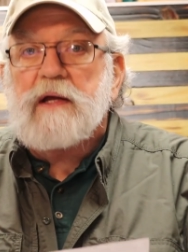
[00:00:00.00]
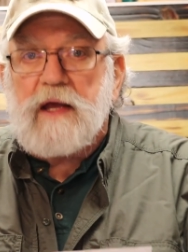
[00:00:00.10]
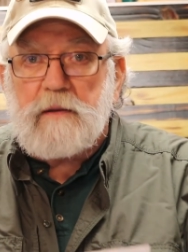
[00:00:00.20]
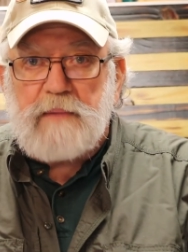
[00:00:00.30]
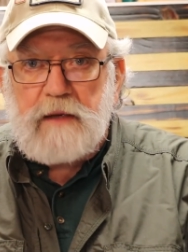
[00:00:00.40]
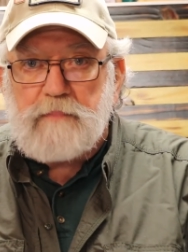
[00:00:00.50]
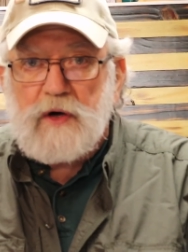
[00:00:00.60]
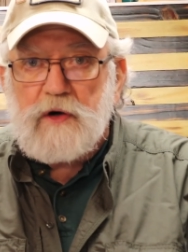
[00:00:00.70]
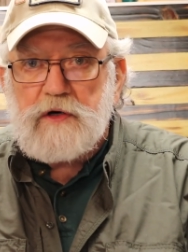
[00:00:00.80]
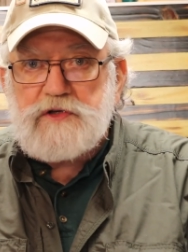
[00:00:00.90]
can be
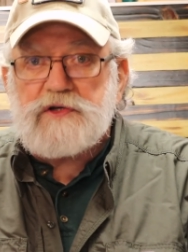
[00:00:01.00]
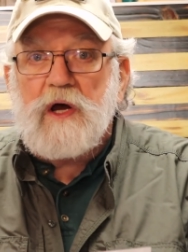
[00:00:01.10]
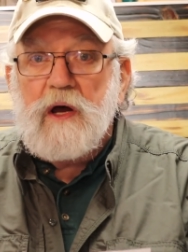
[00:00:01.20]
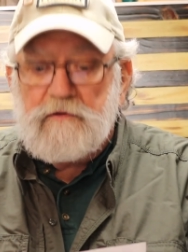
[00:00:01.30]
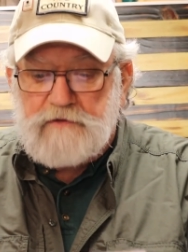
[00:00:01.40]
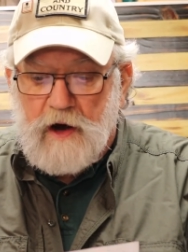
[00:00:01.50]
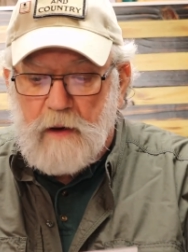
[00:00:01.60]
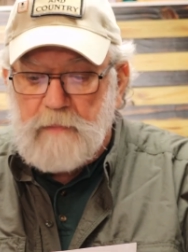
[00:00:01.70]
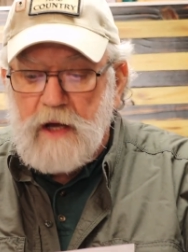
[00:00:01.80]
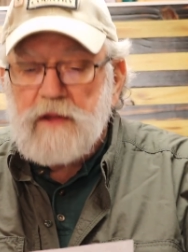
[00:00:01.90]
purged
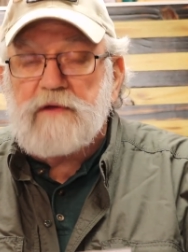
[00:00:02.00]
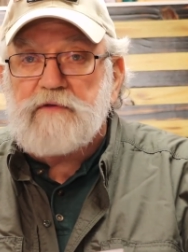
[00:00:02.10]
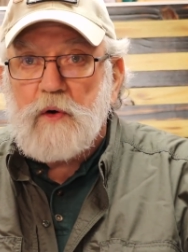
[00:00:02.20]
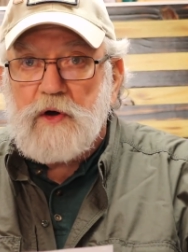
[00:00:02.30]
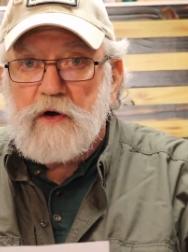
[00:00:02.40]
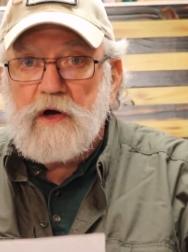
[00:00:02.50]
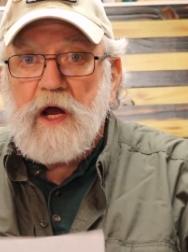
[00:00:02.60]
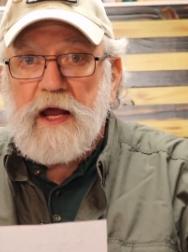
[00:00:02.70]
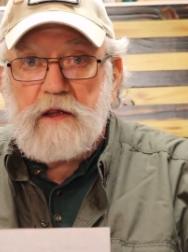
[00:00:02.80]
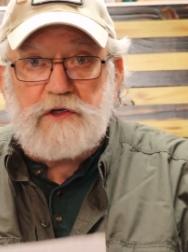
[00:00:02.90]
from the voter
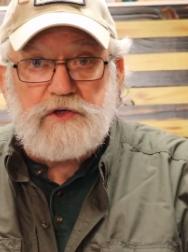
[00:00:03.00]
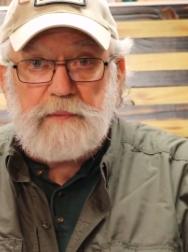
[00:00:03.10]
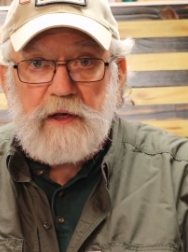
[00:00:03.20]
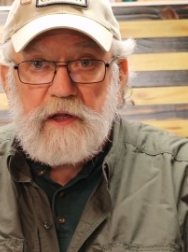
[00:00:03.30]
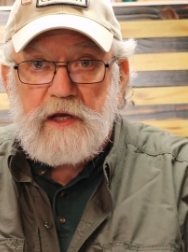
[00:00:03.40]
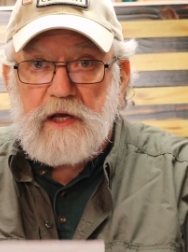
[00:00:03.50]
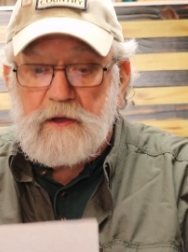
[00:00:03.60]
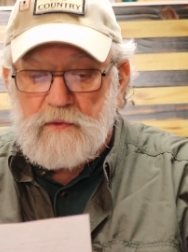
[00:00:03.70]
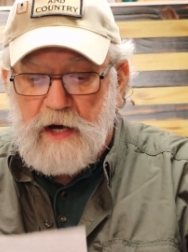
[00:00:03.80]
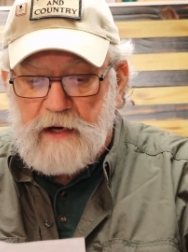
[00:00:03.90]
eligibility
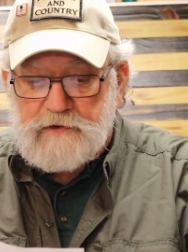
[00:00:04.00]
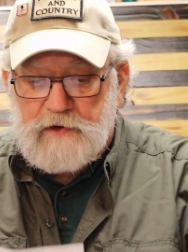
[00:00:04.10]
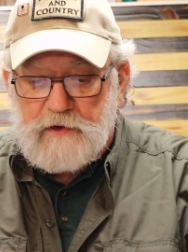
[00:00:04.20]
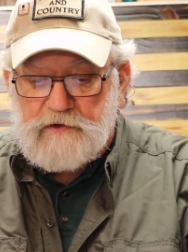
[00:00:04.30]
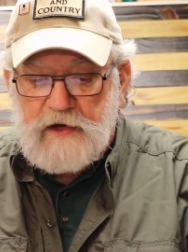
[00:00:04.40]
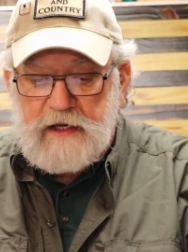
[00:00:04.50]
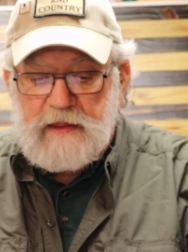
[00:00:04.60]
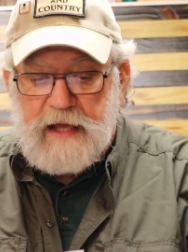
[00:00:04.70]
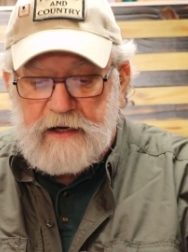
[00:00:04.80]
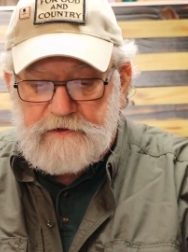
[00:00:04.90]
rosters
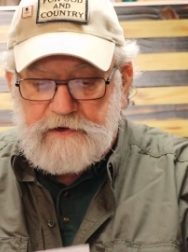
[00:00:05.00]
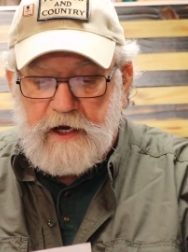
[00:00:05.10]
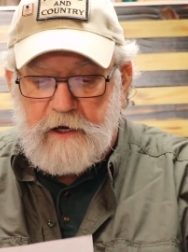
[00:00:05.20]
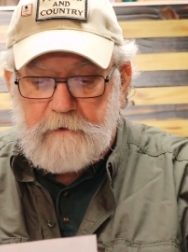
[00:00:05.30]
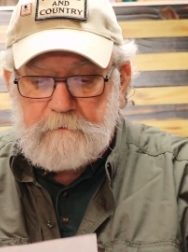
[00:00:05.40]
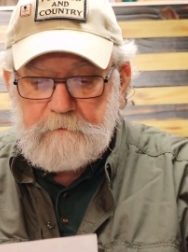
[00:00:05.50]
in that state.